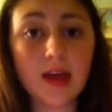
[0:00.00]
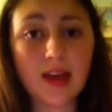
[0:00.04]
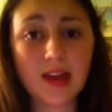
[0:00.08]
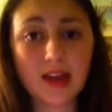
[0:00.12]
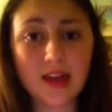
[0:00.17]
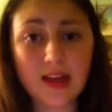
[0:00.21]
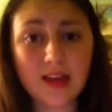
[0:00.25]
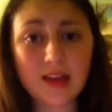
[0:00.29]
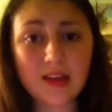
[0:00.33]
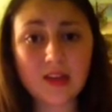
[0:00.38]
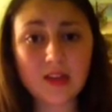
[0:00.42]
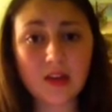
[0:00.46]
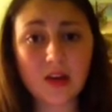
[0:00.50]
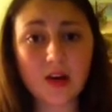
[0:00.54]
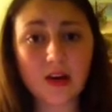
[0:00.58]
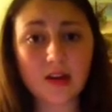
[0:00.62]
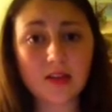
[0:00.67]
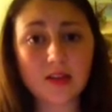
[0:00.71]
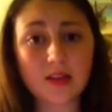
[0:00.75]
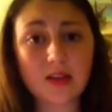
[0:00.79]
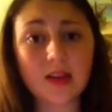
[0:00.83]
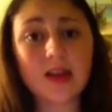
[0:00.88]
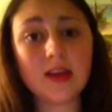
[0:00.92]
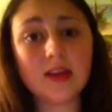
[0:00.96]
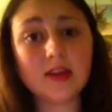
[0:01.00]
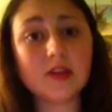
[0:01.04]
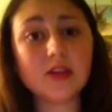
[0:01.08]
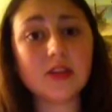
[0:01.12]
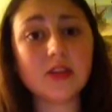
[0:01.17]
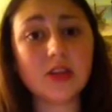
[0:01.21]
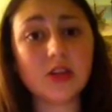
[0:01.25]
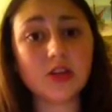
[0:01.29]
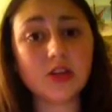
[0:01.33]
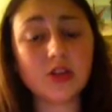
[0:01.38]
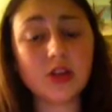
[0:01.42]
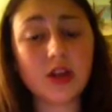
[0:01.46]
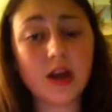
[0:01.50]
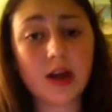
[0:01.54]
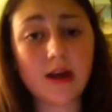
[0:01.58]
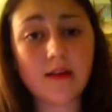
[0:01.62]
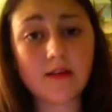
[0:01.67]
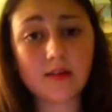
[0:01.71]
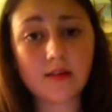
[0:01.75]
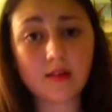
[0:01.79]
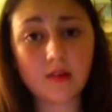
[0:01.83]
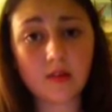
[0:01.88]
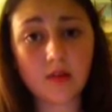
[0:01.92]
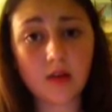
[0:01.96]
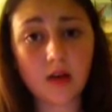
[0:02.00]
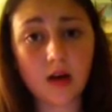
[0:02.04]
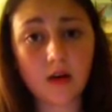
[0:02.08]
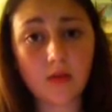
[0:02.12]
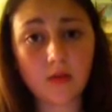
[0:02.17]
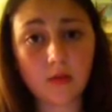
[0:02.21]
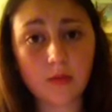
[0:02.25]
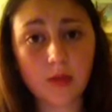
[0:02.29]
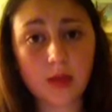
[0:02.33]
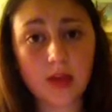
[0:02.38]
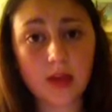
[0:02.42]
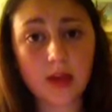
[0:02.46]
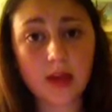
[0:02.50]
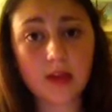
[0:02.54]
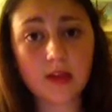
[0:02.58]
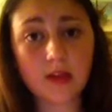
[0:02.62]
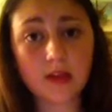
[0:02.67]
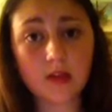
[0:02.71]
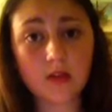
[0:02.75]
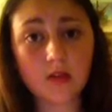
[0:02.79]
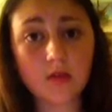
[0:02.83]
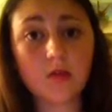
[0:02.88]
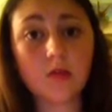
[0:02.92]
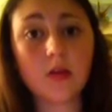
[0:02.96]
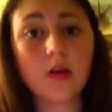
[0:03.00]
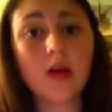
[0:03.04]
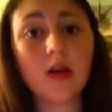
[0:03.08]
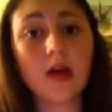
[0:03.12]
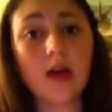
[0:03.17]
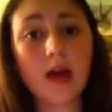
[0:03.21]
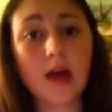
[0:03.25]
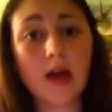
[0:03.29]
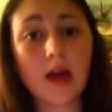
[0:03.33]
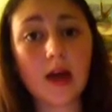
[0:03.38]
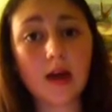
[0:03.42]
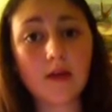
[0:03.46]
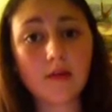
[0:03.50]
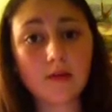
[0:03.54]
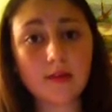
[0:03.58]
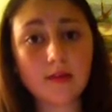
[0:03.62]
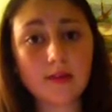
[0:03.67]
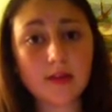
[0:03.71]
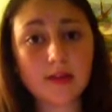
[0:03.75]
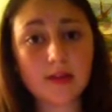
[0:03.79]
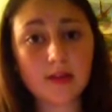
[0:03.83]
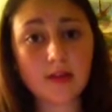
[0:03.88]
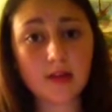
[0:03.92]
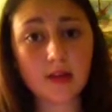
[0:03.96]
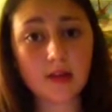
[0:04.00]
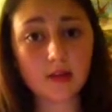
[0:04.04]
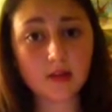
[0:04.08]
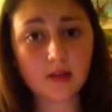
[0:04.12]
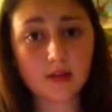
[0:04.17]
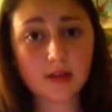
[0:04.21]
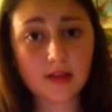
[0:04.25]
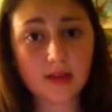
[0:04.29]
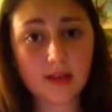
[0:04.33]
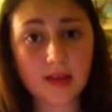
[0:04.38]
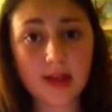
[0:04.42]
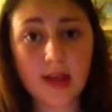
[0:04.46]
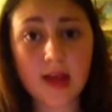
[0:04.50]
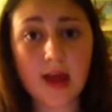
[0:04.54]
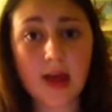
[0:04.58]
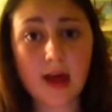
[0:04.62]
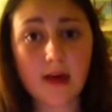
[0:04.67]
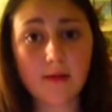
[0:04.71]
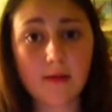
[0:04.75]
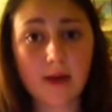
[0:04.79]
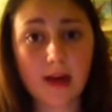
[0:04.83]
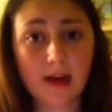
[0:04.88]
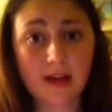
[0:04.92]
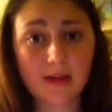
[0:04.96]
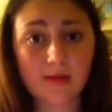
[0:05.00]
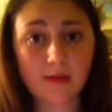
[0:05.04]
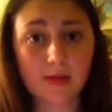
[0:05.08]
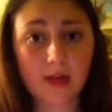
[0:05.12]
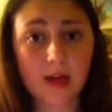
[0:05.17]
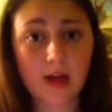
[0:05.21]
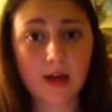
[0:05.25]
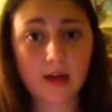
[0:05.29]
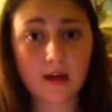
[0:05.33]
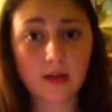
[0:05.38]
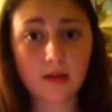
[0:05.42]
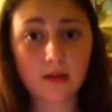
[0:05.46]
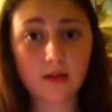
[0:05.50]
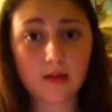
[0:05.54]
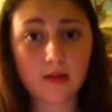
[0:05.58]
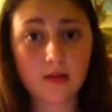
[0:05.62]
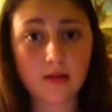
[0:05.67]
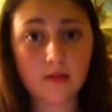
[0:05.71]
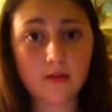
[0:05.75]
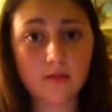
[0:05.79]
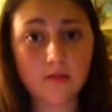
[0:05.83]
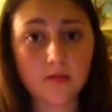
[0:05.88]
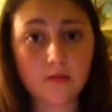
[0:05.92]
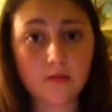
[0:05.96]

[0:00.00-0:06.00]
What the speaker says: He thought that each state should have its own government, and soon every southern state had passed black codes.